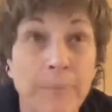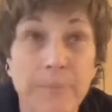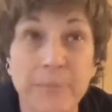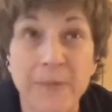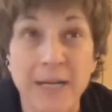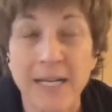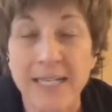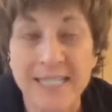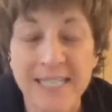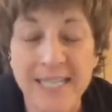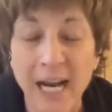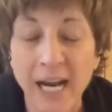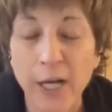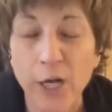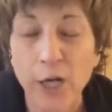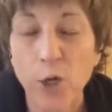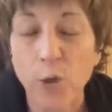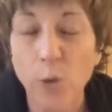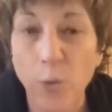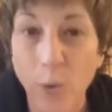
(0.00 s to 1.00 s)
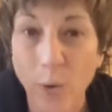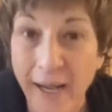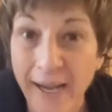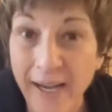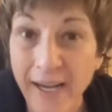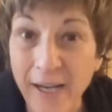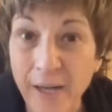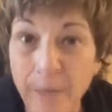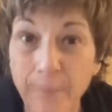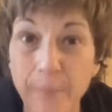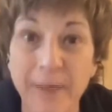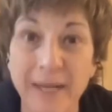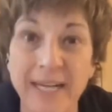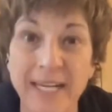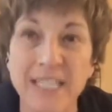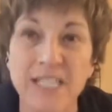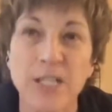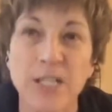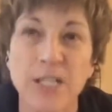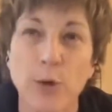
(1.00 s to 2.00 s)
it's not a quick, but
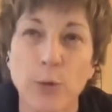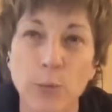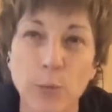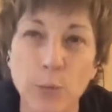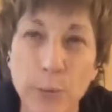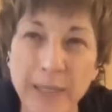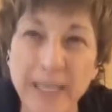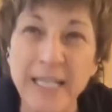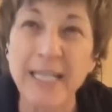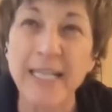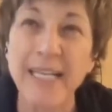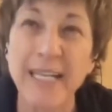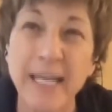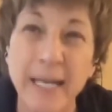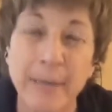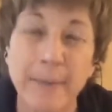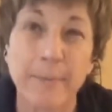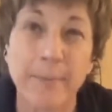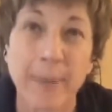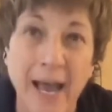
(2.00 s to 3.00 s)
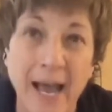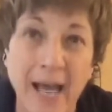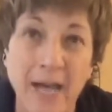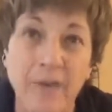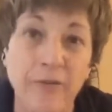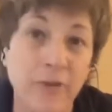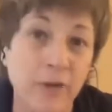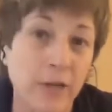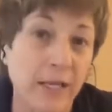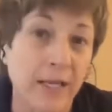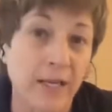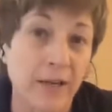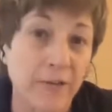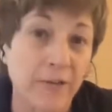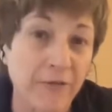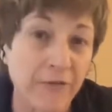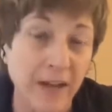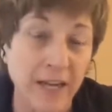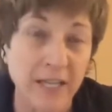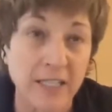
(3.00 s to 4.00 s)
it's a really impactful and
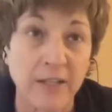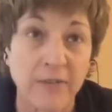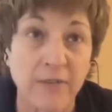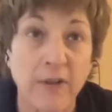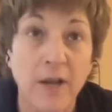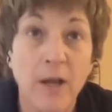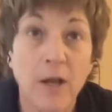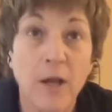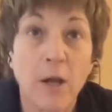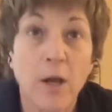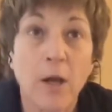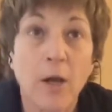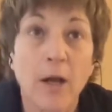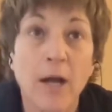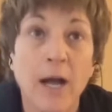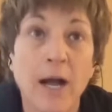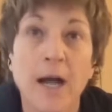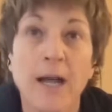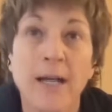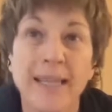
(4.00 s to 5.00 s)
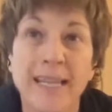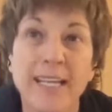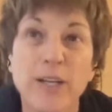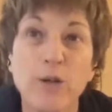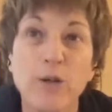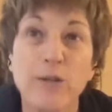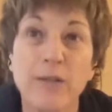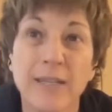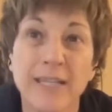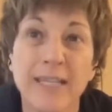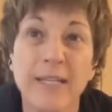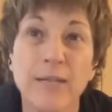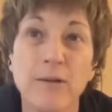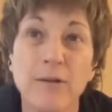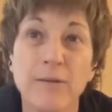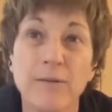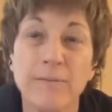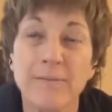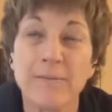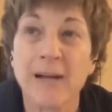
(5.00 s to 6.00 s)
effective
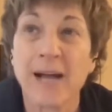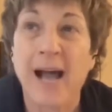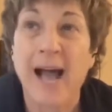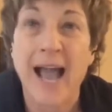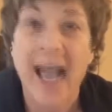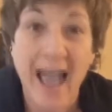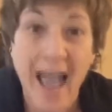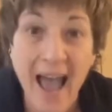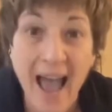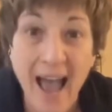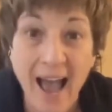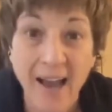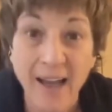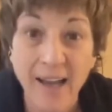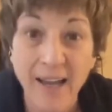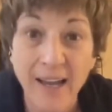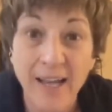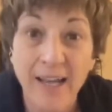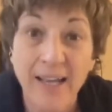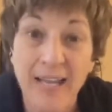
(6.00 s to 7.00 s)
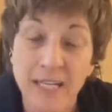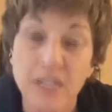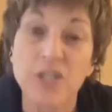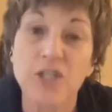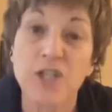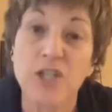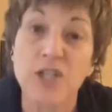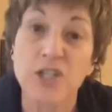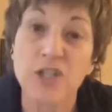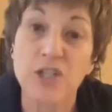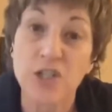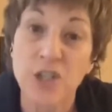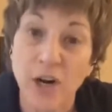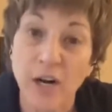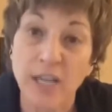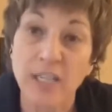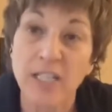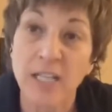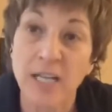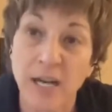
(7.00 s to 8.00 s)
little hack is to
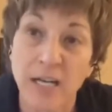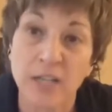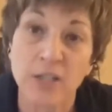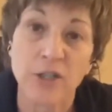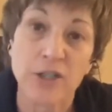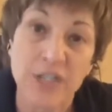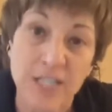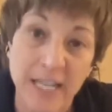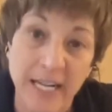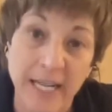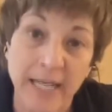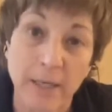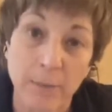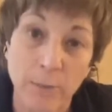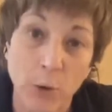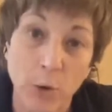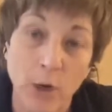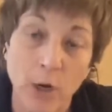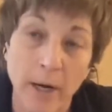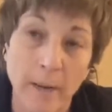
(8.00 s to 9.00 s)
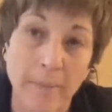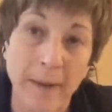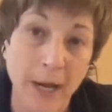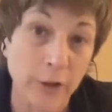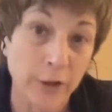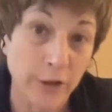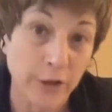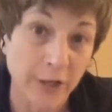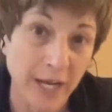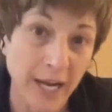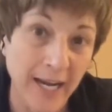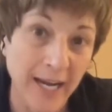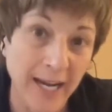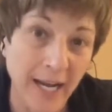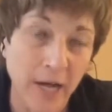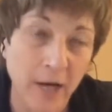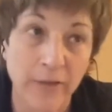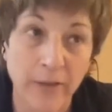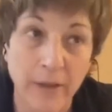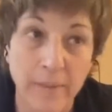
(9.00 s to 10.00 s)
start to understand more about your gut
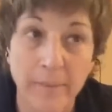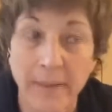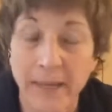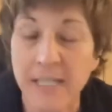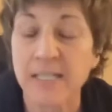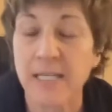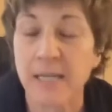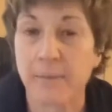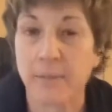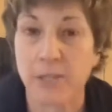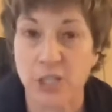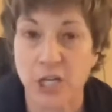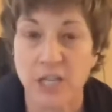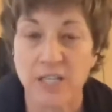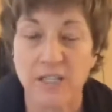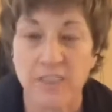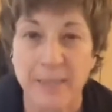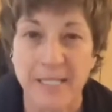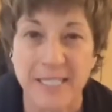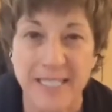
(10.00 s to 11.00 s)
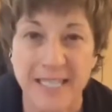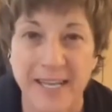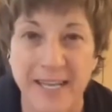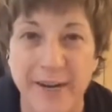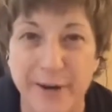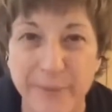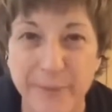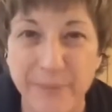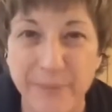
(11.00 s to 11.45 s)
health and make some adjustments there.